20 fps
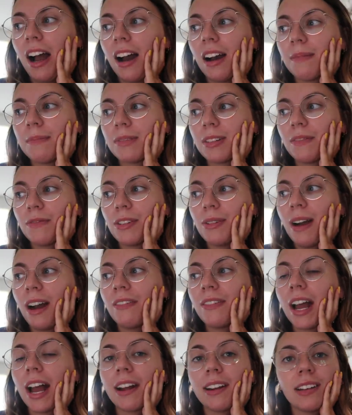Um, so if you
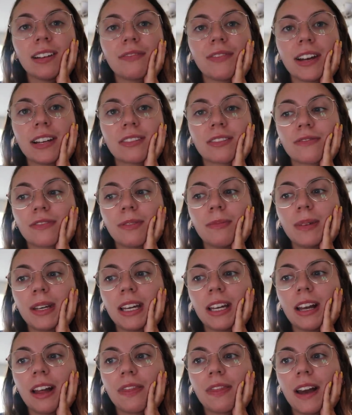have any advice for
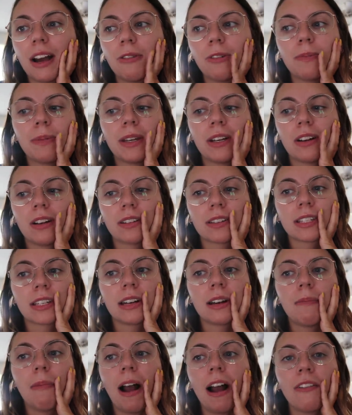me, that would be awesome.